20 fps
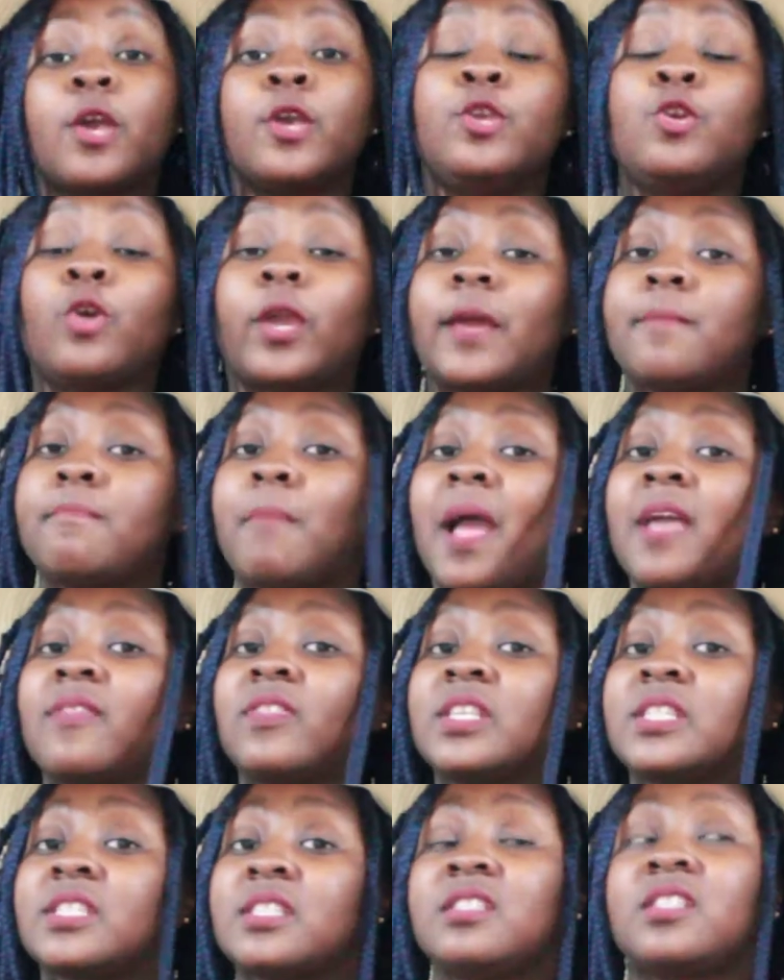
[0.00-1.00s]
You can buy
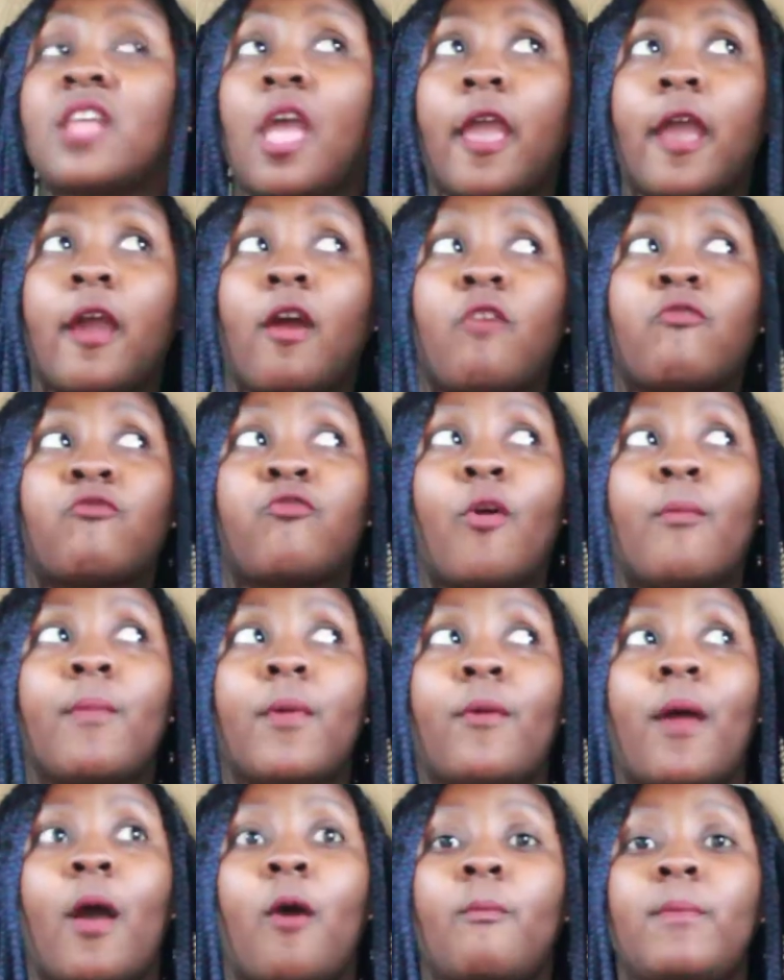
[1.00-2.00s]
this there from
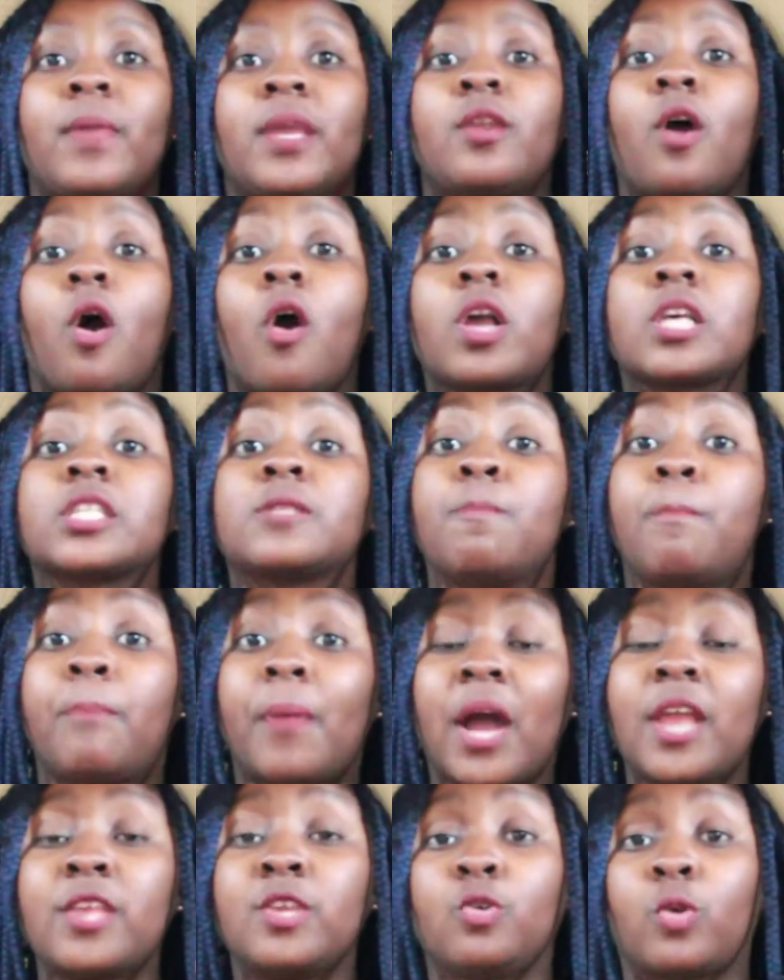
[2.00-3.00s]
around mid-August,
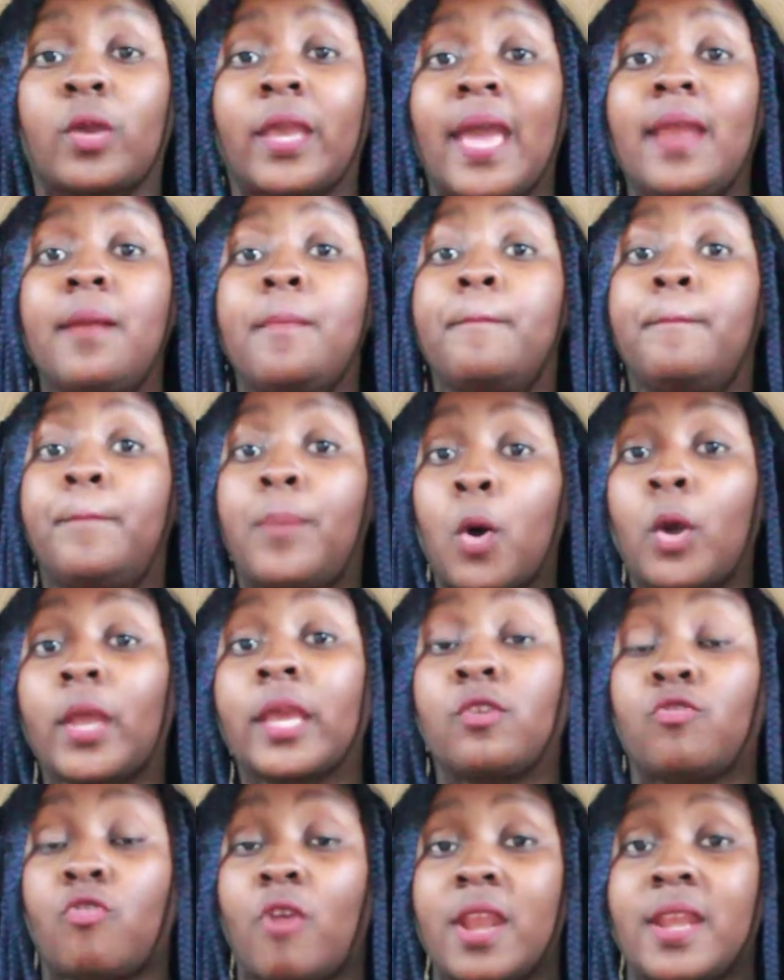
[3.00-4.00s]
but you can book
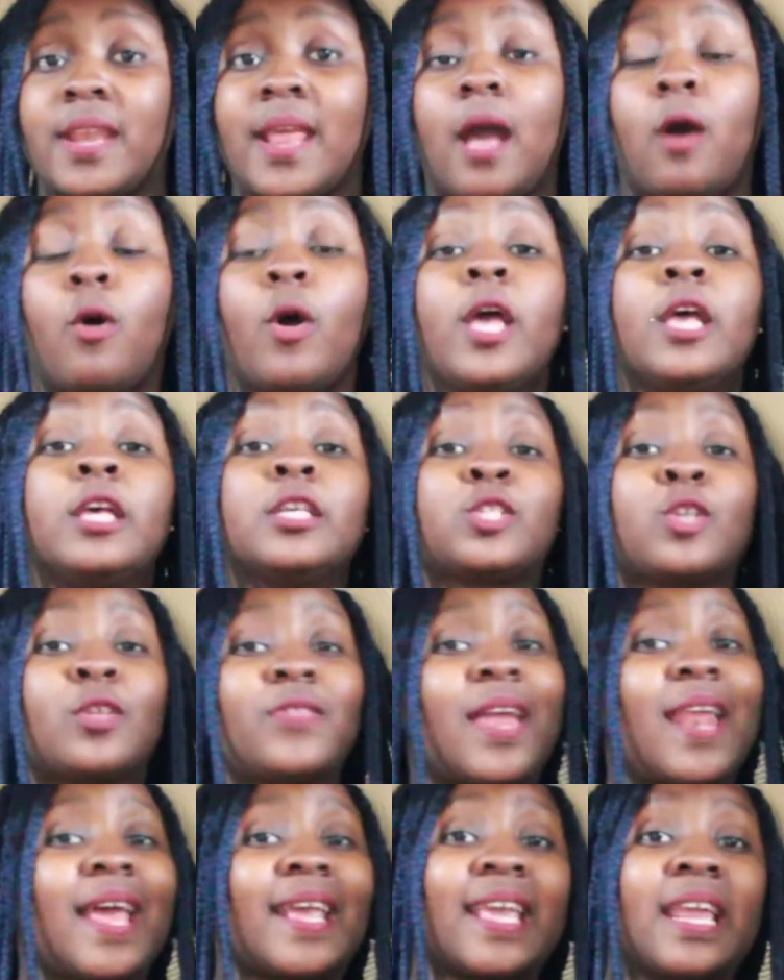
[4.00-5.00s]
it right now so
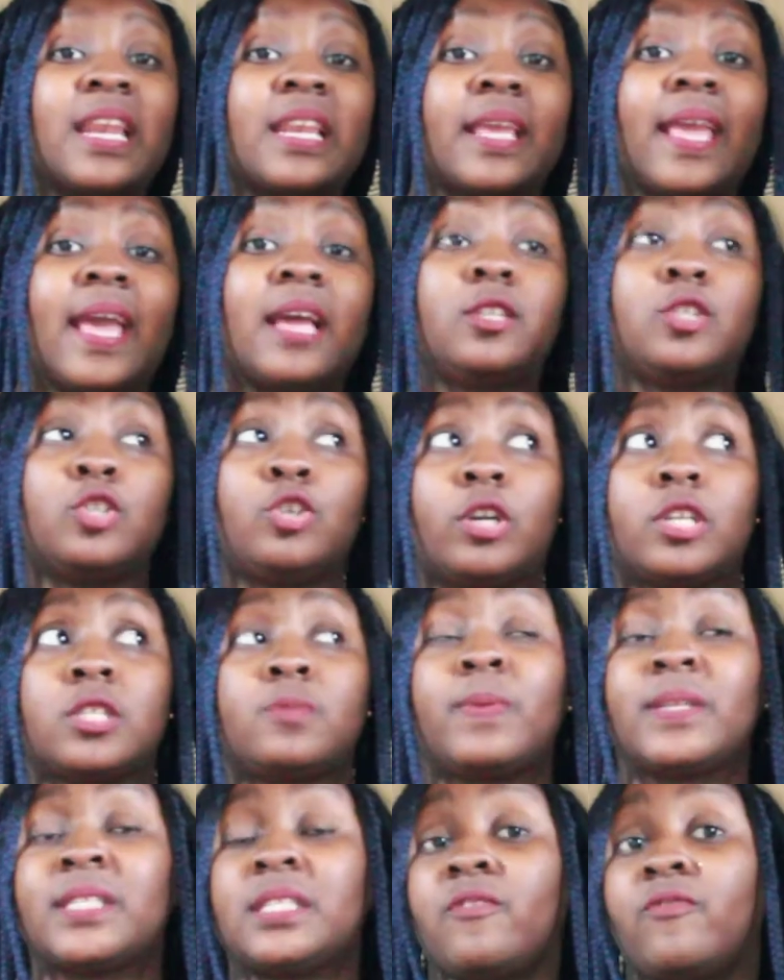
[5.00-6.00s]
that I can get your
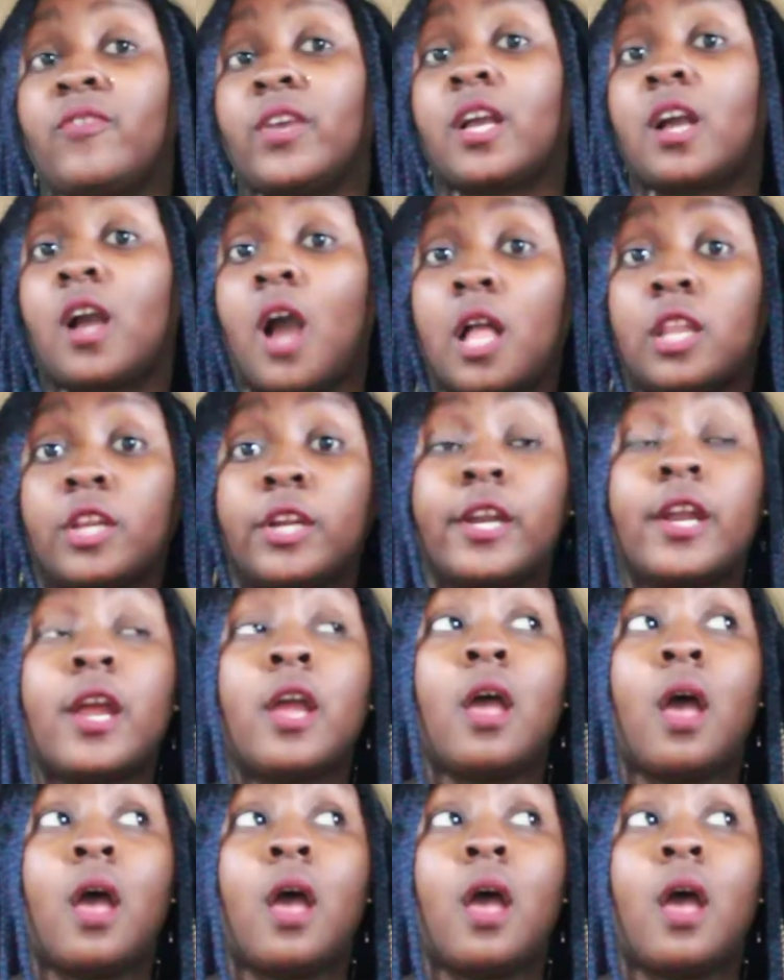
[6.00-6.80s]
specific color.